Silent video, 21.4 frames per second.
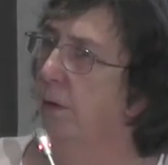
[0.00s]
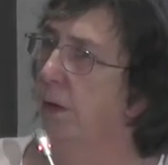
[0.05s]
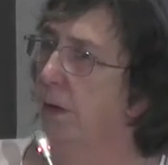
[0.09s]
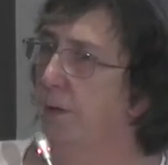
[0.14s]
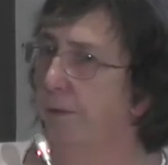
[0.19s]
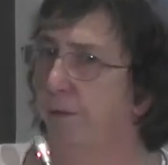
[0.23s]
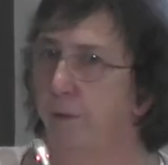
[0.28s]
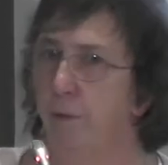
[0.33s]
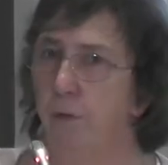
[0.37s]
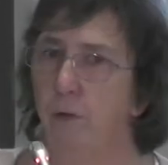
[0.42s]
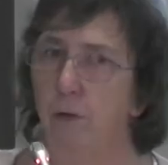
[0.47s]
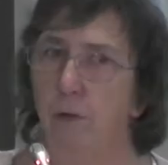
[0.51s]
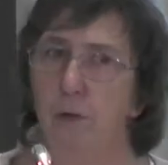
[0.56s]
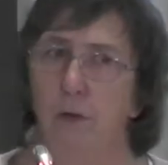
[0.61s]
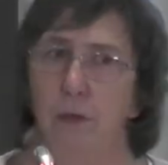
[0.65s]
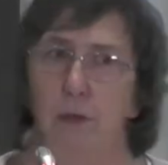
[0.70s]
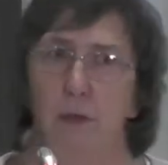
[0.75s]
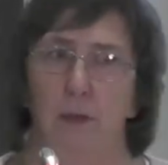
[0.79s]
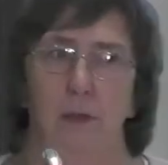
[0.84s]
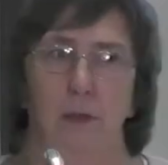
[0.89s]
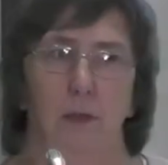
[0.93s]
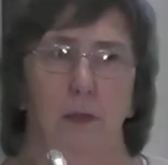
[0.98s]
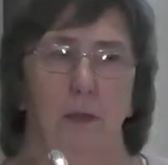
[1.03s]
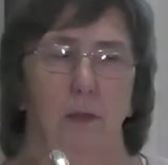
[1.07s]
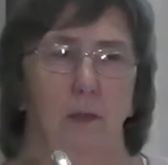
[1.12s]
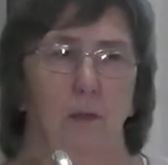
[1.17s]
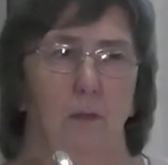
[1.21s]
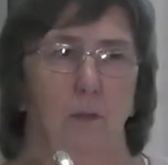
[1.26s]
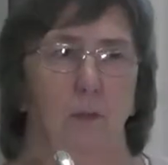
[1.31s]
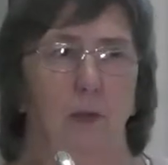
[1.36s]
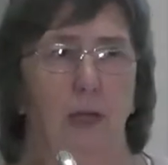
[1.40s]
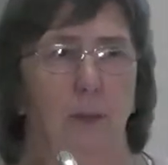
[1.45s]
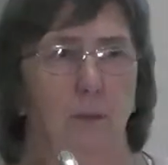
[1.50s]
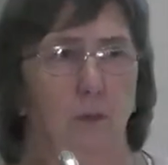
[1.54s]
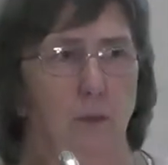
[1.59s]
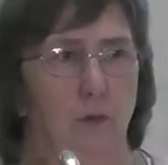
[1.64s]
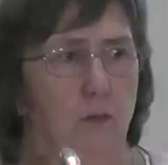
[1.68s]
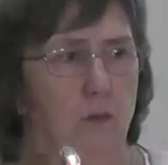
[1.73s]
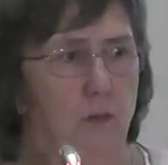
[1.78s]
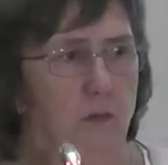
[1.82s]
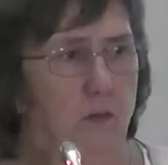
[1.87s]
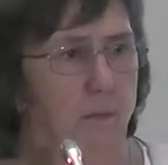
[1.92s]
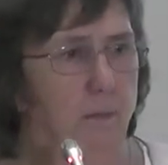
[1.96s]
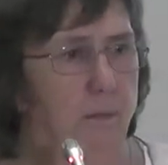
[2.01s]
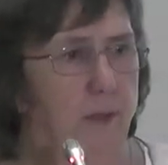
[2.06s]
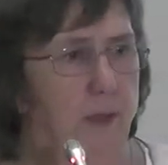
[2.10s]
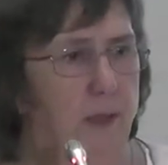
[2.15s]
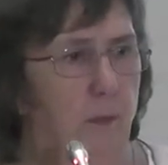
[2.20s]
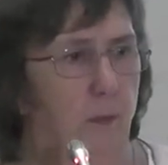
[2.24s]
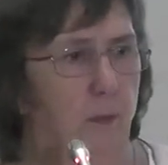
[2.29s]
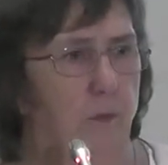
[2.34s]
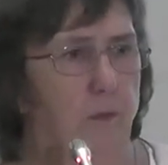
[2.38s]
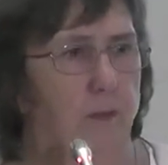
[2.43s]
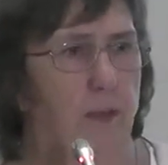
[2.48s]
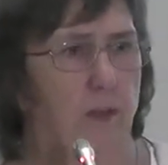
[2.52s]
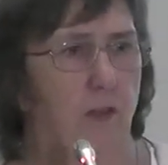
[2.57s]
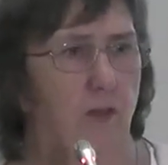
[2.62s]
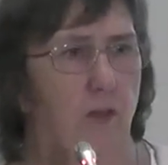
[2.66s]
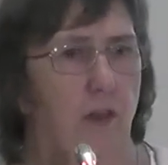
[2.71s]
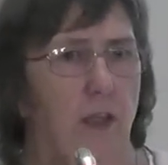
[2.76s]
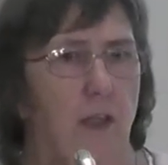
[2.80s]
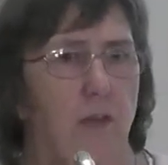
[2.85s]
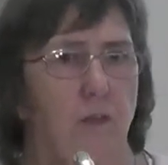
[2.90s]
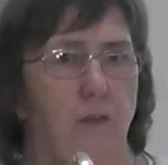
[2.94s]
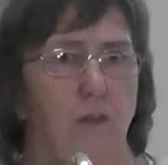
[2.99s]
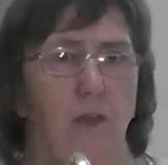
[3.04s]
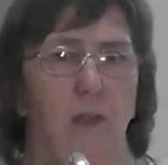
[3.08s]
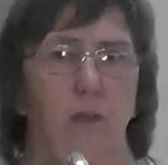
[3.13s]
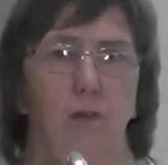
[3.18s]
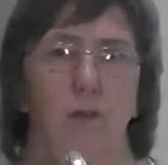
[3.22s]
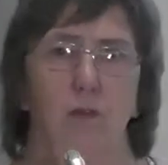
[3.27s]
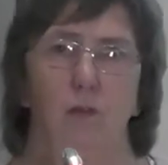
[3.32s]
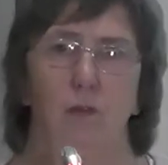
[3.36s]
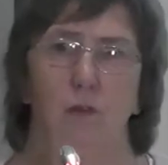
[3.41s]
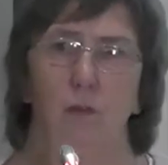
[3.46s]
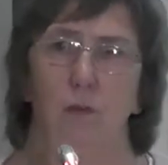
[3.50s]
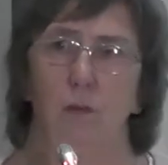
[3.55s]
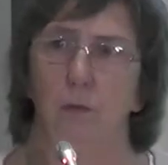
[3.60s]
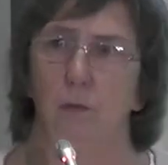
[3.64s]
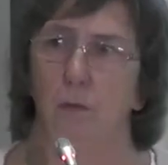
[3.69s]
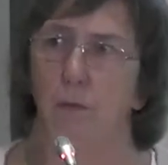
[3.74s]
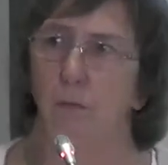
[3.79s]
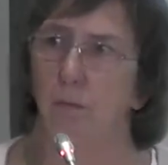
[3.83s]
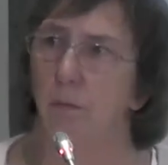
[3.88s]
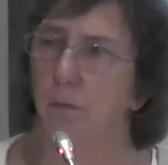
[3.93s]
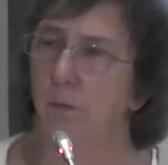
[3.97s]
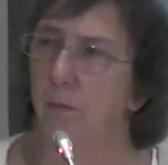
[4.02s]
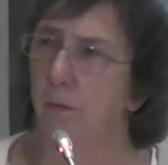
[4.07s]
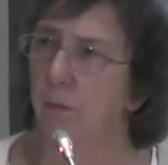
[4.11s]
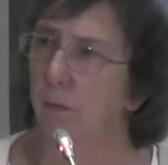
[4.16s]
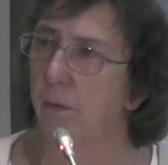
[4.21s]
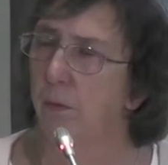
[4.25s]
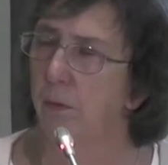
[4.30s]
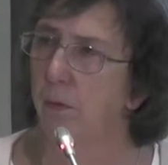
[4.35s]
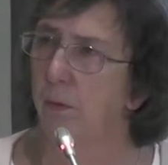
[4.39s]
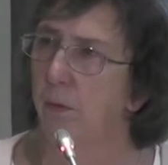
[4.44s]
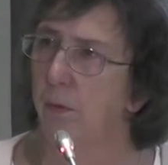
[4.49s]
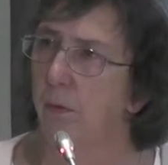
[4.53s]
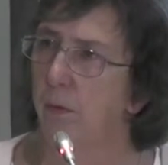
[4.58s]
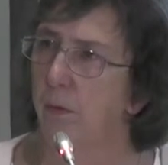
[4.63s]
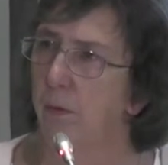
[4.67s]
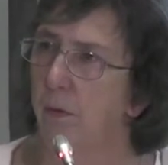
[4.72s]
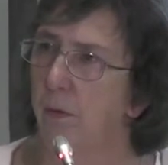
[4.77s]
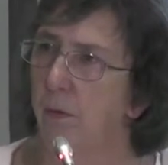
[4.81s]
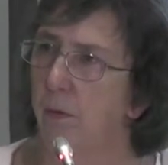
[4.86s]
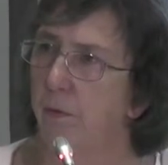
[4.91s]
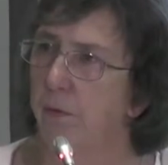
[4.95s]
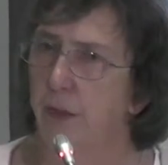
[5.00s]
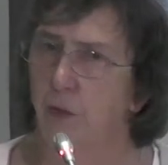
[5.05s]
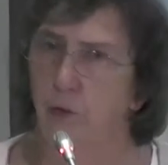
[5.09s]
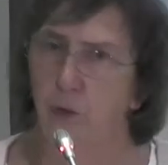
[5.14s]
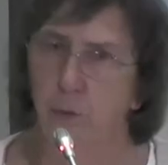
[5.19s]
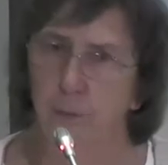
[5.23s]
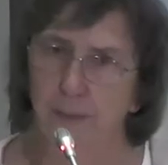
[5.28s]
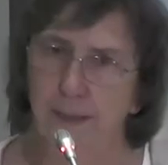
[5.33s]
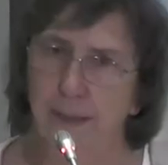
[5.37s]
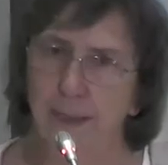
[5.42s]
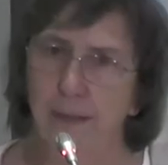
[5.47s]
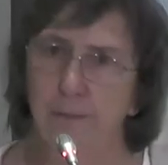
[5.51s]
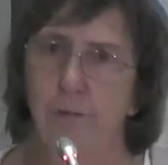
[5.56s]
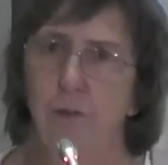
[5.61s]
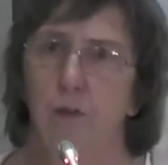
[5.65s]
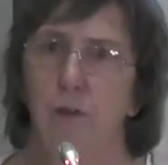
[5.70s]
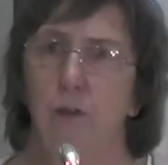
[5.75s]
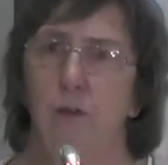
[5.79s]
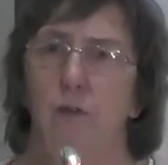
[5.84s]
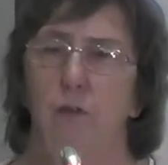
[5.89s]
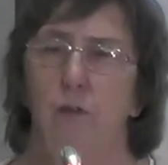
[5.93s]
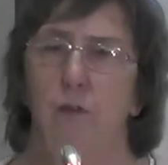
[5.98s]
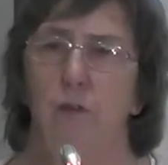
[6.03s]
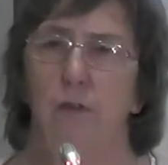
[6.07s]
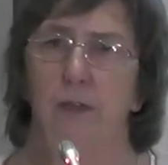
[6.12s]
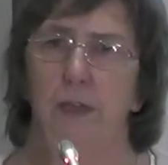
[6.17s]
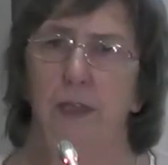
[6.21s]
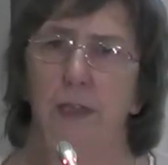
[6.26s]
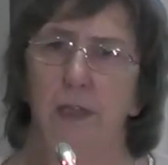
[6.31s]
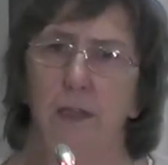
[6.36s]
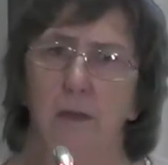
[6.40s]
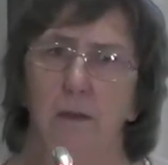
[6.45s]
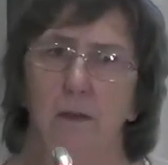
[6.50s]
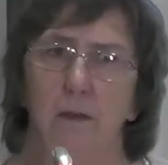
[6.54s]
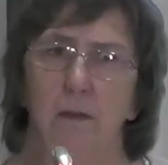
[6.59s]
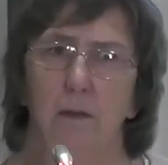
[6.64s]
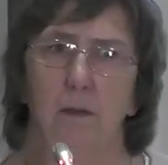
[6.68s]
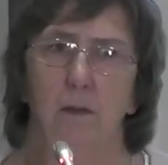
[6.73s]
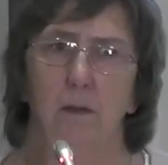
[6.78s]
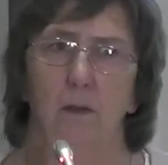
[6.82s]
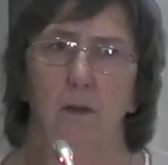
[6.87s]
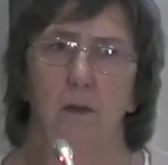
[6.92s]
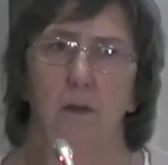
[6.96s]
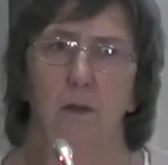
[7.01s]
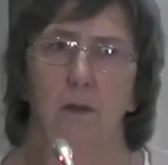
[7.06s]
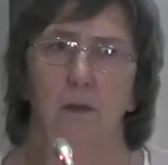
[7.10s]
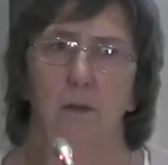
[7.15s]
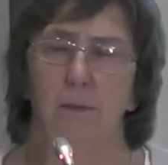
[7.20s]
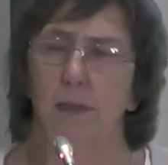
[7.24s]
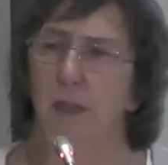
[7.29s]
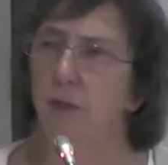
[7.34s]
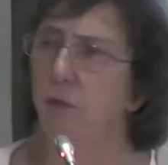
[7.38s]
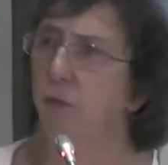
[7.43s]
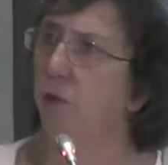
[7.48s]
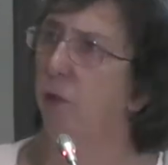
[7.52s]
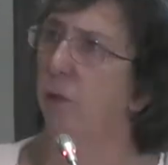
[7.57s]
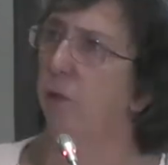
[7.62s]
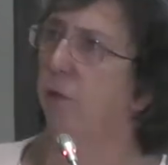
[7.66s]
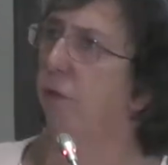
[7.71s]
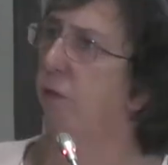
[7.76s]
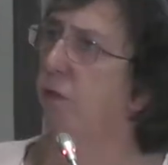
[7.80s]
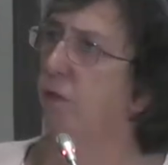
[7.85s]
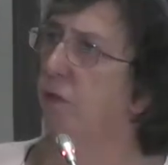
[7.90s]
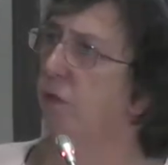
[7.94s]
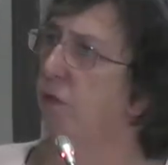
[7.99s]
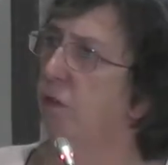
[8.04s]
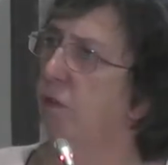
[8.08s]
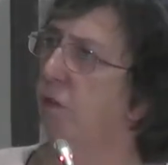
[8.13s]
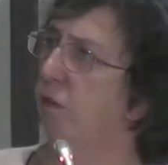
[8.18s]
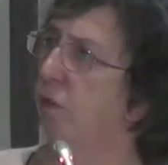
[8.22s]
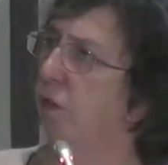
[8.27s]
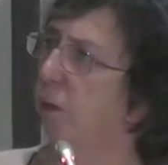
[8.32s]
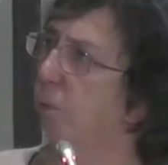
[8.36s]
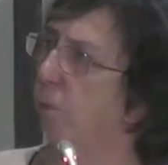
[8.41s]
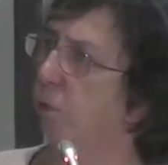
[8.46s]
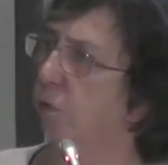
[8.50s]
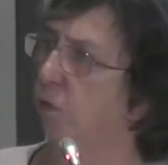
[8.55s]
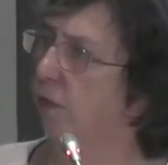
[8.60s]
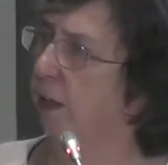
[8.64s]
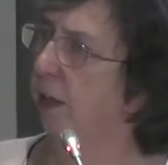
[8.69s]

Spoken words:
After all, why wouldn't somebody want their child to go to school? They should pay for it, shouldn't they? That's not the decision that was